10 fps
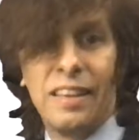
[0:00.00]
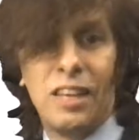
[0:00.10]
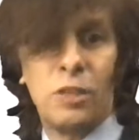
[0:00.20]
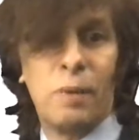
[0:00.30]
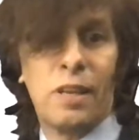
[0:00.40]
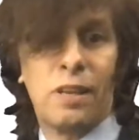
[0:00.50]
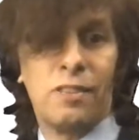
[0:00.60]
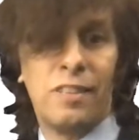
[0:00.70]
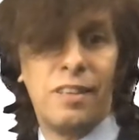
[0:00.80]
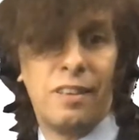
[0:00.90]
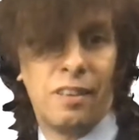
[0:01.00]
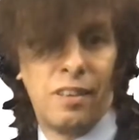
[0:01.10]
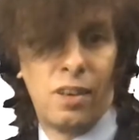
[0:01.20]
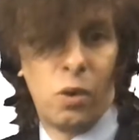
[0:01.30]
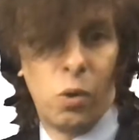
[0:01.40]
is because the
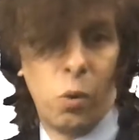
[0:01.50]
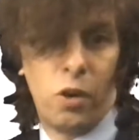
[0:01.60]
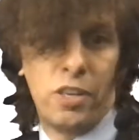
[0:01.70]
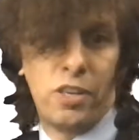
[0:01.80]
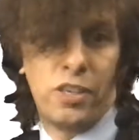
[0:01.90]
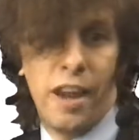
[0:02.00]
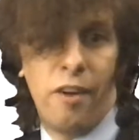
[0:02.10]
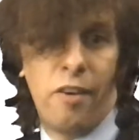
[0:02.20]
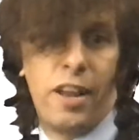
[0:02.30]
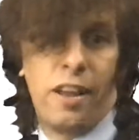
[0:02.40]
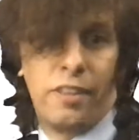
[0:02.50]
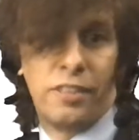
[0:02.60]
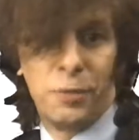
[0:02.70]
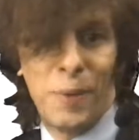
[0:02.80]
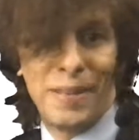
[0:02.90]
orange area, this
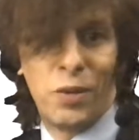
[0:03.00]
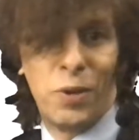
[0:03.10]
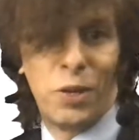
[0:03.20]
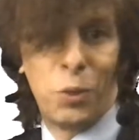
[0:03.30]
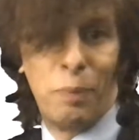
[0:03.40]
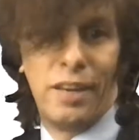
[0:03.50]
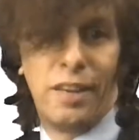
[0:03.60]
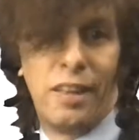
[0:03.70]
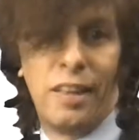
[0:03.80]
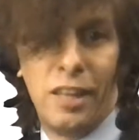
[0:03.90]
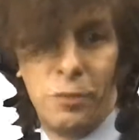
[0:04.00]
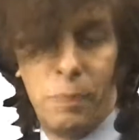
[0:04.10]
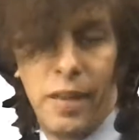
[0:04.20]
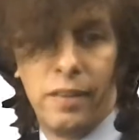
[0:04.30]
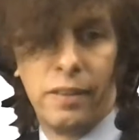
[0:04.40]
expected critical bid, is big.